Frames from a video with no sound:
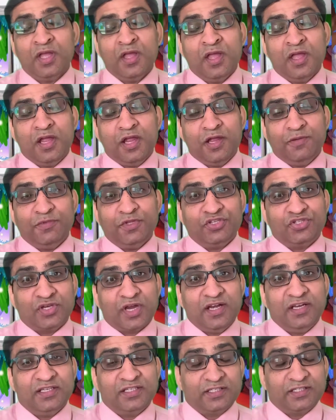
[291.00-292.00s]
If the
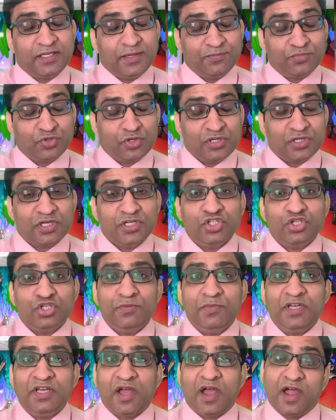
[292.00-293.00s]
child keeps on
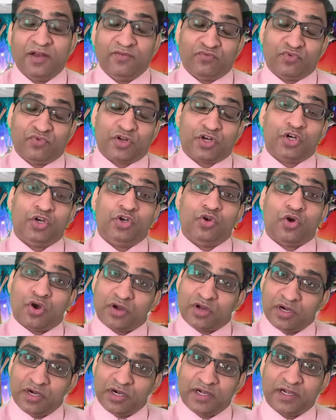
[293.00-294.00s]
consuming iron for a
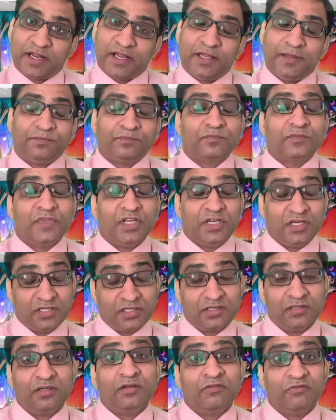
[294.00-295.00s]
longer time, it is
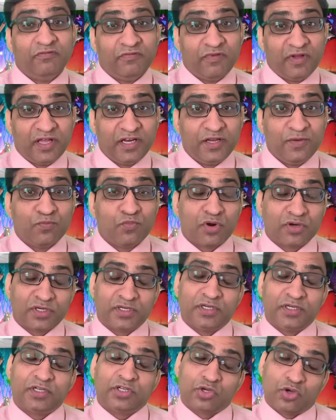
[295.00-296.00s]
a very important
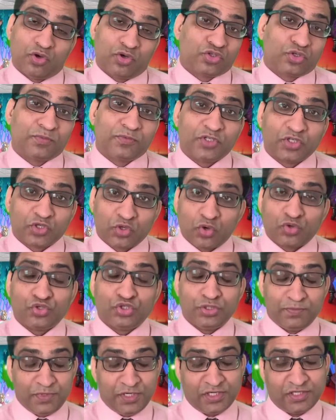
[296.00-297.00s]
cause of the
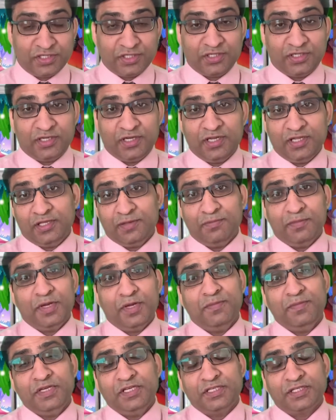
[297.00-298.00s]
constipation in the
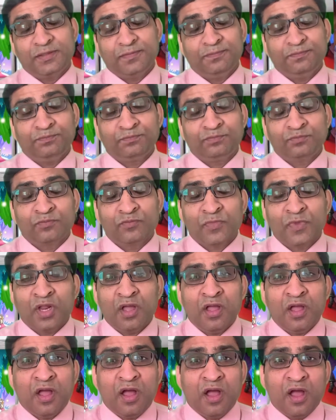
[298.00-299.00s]
babies.
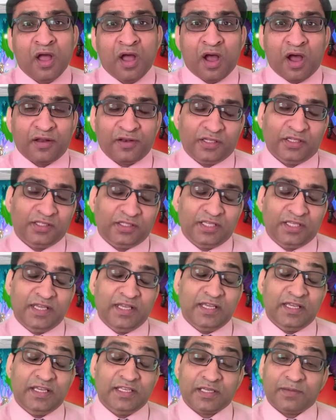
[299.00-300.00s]
Another thing
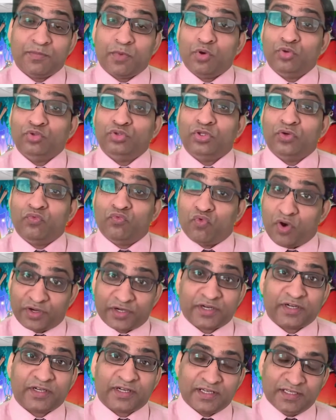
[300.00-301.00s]
is about the water
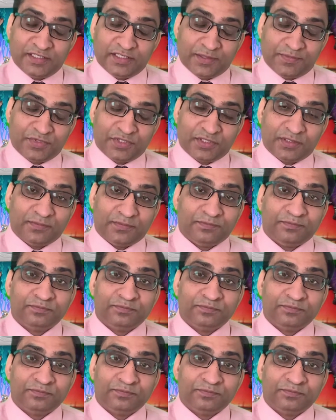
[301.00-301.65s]
consumption.